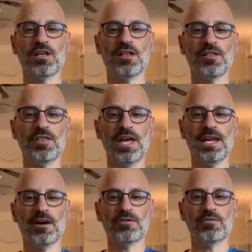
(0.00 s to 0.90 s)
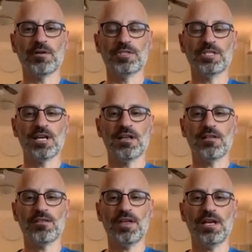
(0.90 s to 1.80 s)
then outer ribs,
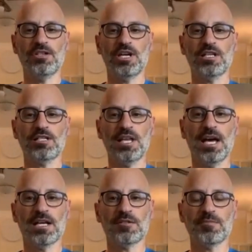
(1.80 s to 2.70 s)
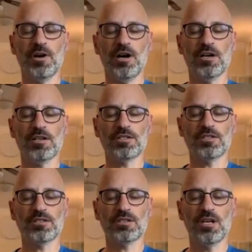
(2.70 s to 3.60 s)
then chest last.
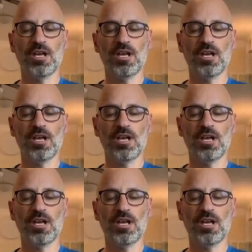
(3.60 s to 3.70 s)
Pause.